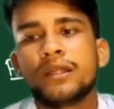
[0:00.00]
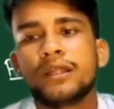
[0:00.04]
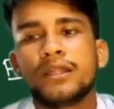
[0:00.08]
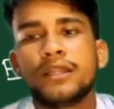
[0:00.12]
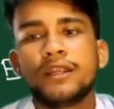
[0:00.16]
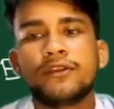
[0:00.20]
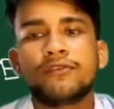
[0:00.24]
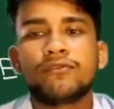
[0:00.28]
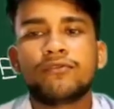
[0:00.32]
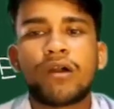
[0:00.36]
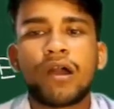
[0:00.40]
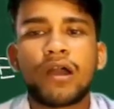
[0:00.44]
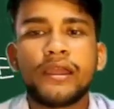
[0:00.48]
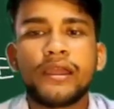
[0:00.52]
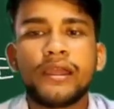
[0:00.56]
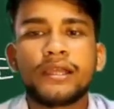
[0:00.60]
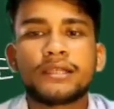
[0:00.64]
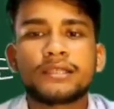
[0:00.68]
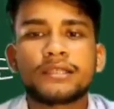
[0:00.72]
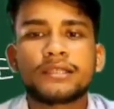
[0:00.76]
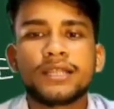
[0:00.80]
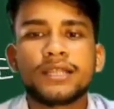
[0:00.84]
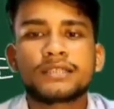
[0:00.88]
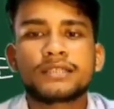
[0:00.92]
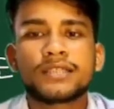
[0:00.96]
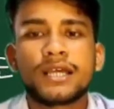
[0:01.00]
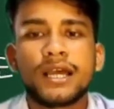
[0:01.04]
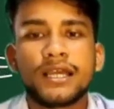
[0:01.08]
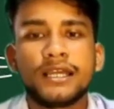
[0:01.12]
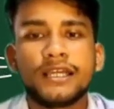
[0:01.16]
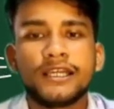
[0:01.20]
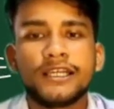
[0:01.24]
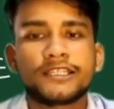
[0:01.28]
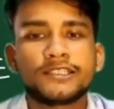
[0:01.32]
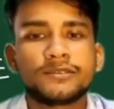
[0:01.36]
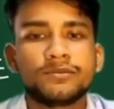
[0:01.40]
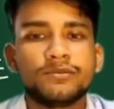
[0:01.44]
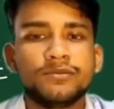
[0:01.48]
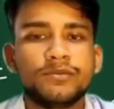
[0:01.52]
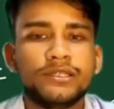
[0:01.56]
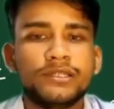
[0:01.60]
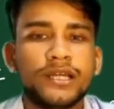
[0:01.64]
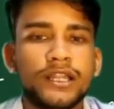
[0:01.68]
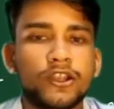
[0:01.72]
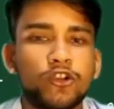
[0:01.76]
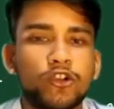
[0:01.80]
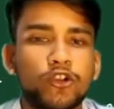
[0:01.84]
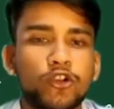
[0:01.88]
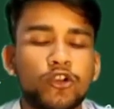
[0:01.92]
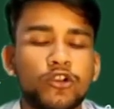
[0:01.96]
Let phi x and psi x be
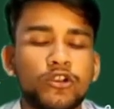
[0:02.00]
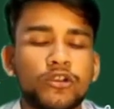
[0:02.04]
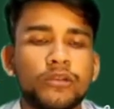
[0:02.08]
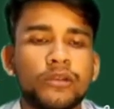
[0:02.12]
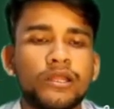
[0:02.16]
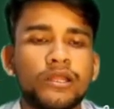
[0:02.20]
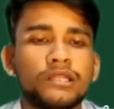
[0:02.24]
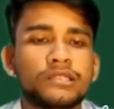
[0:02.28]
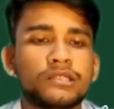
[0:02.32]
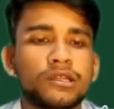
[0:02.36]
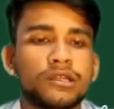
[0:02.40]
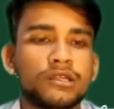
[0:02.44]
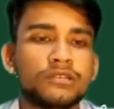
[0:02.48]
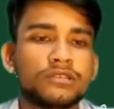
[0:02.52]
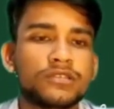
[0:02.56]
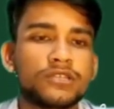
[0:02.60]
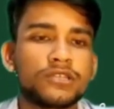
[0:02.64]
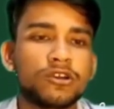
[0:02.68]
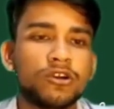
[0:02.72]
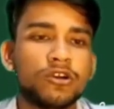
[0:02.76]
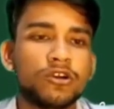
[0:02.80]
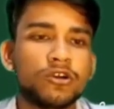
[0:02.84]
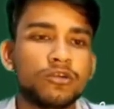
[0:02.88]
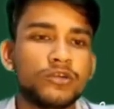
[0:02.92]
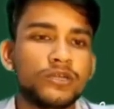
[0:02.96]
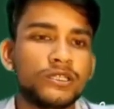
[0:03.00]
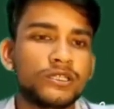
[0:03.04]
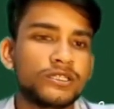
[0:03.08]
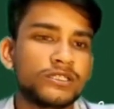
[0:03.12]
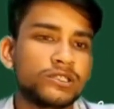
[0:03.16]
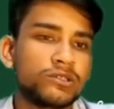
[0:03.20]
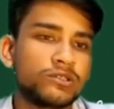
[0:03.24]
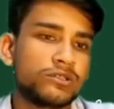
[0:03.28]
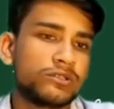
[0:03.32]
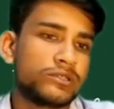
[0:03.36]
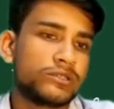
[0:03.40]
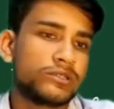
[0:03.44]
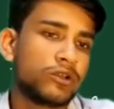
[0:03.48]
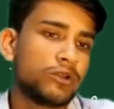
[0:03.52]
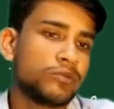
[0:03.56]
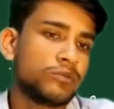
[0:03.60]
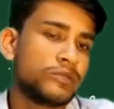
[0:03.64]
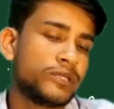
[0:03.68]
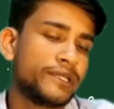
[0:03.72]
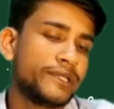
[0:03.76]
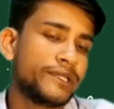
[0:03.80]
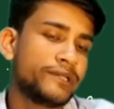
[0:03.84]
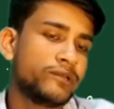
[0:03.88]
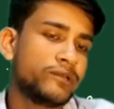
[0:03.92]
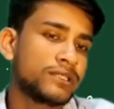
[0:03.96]
the non-trivial solution of
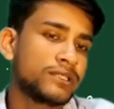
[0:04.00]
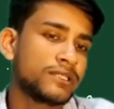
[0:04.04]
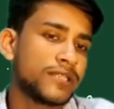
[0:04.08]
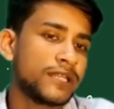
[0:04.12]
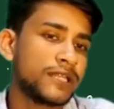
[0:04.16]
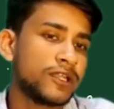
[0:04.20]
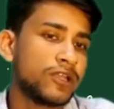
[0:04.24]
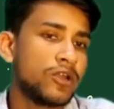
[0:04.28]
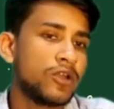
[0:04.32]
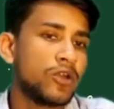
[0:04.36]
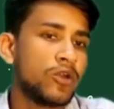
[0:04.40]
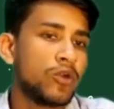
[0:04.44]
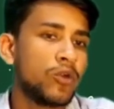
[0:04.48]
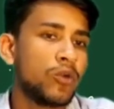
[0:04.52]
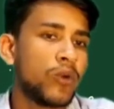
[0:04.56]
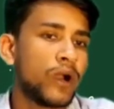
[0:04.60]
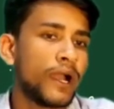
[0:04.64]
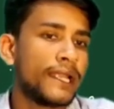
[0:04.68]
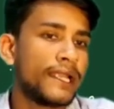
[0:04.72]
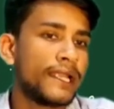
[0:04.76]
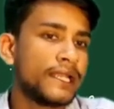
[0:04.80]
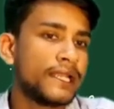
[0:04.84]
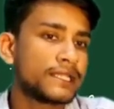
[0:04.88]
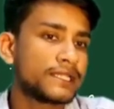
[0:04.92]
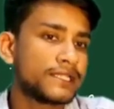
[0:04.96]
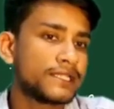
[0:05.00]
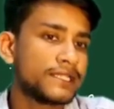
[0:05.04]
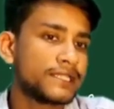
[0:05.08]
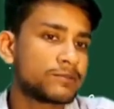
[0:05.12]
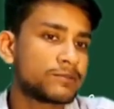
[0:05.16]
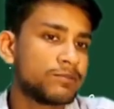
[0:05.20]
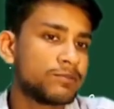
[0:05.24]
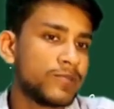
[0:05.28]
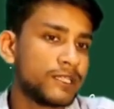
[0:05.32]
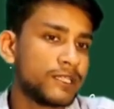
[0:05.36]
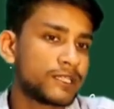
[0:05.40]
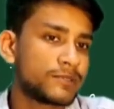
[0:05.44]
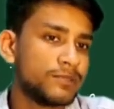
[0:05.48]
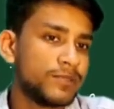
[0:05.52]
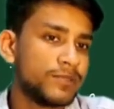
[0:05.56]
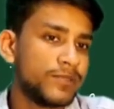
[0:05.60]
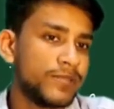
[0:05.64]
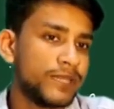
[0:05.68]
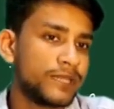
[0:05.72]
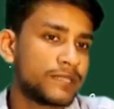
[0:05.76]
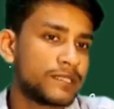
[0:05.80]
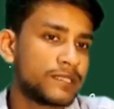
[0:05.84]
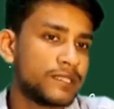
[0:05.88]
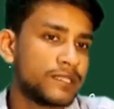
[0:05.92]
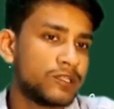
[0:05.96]
the equation y dash x plus
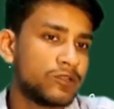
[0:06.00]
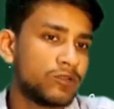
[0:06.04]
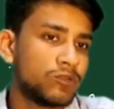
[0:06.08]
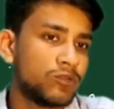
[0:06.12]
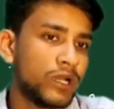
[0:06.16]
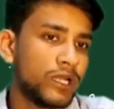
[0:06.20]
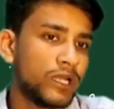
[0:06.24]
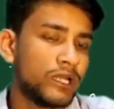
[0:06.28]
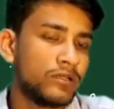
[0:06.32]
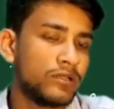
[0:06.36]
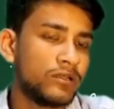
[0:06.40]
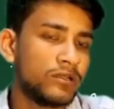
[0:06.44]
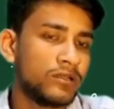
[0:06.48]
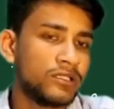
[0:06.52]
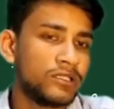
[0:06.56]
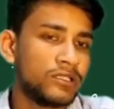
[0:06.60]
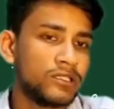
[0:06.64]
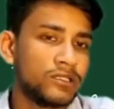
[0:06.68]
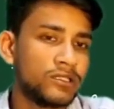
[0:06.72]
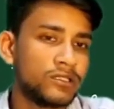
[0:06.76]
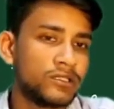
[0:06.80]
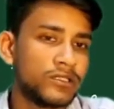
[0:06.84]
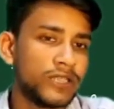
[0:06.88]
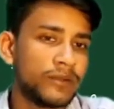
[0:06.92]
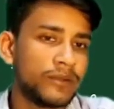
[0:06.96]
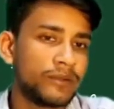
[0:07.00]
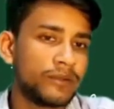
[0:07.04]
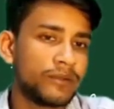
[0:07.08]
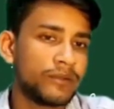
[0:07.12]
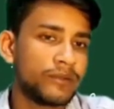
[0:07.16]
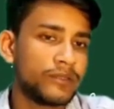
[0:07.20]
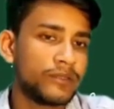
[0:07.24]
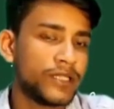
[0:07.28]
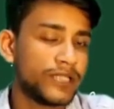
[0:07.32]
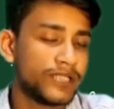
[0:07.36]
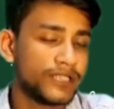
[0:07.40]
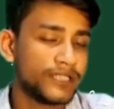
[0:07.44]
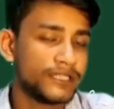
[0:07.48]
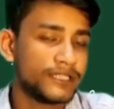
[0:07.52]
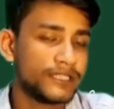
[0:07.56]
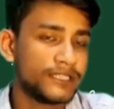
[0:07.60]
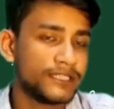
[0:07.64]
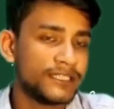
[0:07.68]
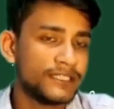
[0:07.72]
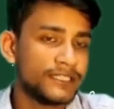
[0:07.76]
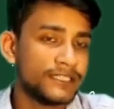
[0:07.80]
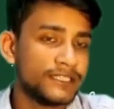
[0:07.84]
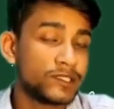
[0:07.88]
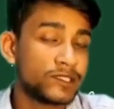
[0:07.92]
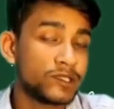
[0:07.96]
px into y equal to 0. There, that is,
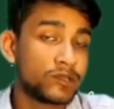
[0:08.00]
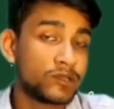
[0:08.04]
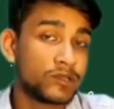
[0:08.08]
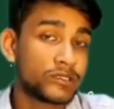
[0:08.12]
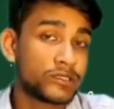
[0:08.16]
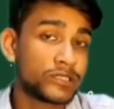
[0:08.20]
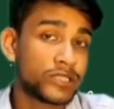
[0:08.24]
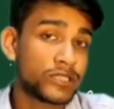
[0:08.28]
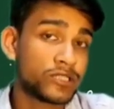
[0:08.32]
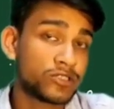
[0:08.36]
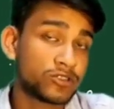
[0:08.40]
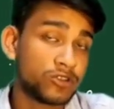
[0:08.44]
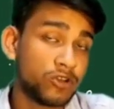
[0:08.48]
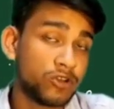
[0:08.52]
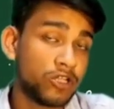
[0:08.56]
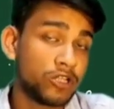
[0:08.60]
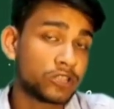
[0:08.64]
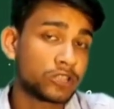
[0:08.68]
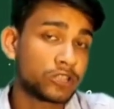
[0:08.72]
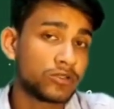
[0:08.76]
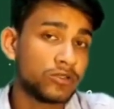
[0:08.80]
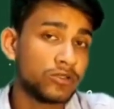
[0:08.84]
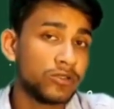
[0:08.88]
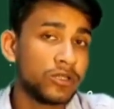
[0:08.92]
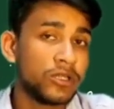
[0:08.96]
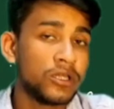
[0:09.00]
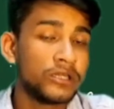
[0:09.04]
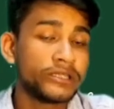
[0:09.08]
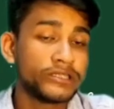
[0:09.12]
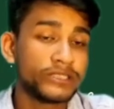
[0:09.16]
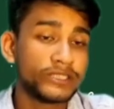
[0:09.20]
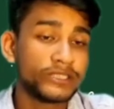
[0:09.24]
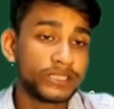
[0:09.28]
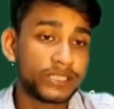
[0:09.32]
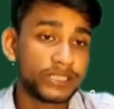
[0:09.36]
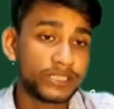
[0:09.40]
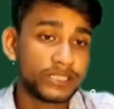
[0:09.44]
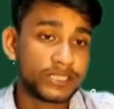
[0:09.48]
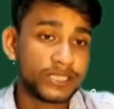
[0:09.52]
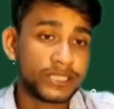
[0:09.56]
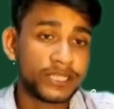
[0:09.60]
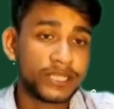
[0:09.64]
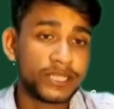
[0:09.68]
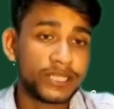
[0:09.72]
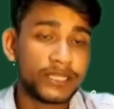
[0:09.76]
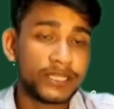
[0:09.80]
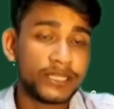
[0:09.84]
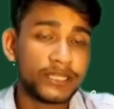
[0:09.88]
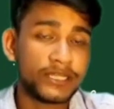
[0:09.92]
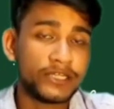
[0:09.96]
in this equation also, this is a
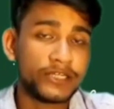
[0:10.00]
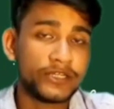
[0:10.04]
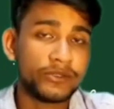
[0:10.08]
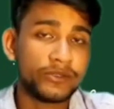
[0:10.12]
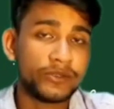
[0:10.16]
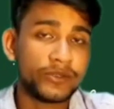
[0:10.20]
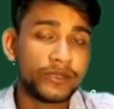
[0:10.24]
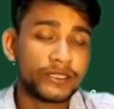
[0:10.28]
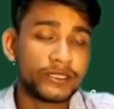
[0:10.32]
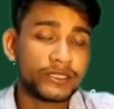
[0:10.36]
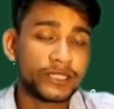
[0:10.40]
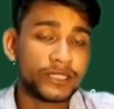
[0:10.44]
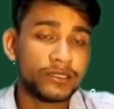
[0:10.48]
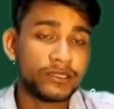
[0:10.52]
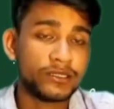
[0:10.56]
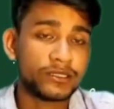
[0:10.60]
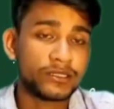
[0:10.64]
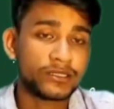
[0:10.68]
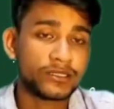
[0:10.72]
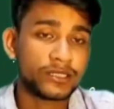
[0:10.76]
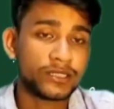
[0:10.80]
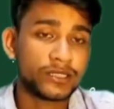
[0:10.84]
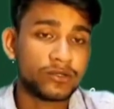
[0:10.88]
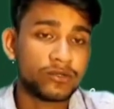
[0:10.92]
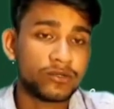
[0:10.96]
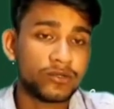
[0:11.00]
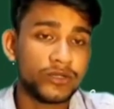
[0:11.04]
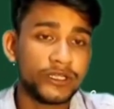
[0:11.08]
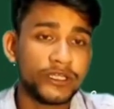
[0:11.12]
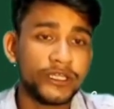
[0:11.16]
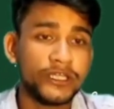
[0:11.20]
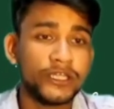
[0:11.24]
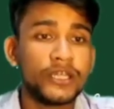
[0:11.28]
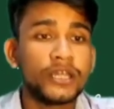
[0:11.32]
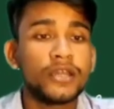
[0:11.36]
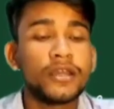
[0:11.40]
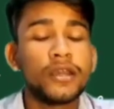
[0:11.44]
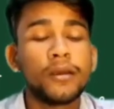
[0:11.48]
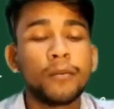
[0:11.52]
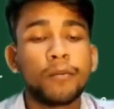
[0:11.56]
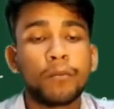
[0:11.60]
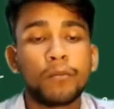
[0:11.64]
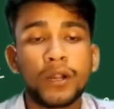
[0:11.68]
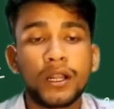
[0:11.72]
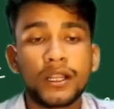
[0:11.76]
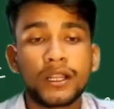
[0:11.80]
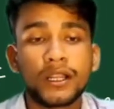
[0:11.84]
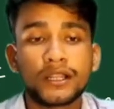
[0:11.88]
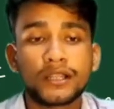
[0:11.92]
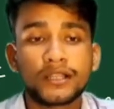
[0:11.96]
second degree differential equation ODE,
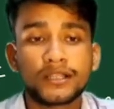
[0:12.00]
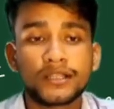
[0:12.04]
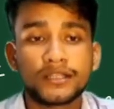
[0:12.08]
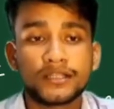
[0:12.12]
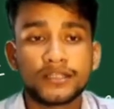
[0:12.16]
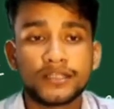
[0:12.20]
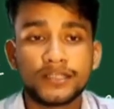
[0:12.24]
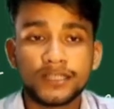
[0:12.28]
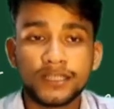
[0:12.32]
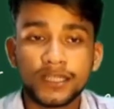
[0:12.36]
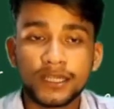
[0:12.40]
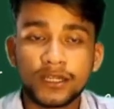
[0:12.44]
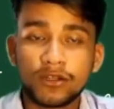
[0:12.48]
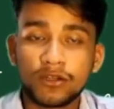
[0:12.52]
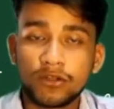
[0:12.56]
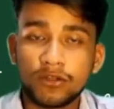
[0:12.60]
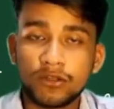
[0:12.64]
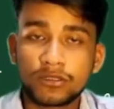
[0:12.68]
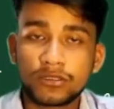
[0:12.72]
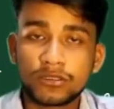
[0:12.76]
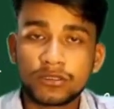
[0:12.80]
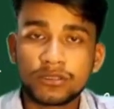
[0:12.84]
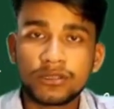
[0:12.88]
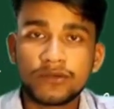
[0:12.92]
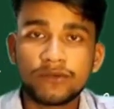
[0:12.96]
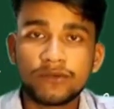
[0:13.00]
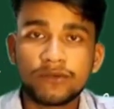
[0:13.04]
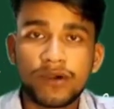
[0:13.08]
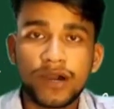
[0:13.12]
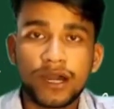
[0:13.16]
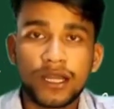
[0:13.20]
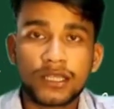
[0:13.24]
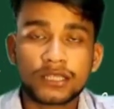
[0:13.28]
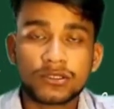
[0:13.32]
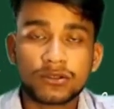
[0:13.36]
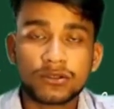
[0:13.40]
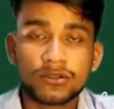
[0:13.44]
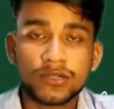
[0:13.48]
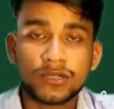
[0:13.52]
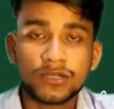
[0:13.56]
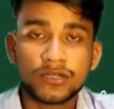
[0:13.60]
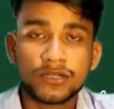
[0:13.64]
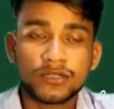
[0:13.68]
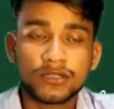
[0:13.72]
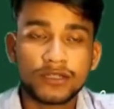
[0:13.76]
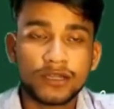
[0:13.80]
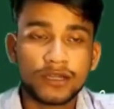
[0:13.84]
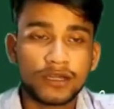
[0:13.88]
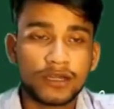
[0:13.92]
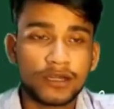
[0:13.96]
but here also the first order
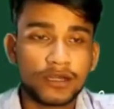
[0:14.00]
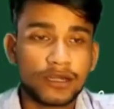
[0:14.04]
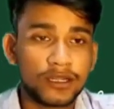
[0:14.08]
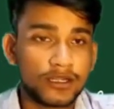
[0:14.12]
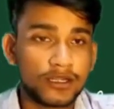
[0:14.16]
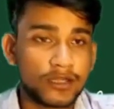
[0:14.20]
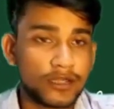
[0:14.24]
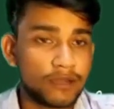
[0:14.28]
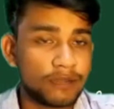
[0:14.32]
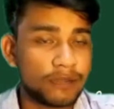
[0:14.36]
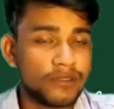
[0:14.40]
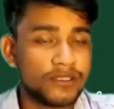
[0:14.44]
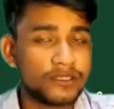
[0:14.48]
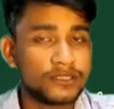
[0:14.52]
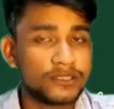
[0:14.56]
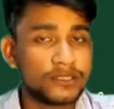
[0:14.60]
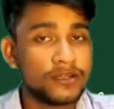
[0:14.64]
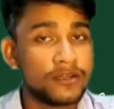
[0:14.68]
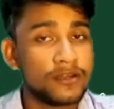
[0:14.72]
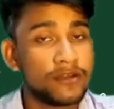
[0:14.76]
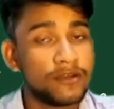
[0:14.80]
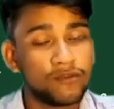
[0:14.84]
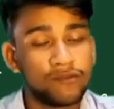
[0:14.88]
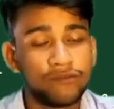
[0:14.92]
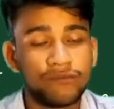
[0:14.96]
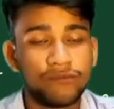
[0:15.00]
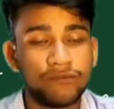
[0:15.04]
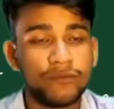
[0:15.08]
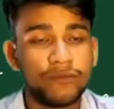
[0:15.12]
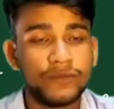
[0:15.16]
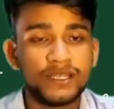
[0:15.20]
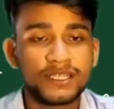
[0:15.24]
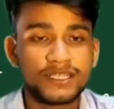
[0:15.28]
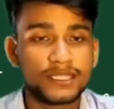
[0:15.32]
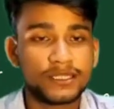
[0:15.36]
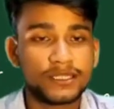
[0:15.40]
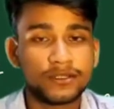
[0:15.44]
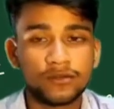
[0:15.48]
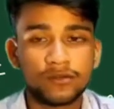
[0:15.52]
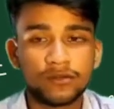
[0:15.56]
term is missing.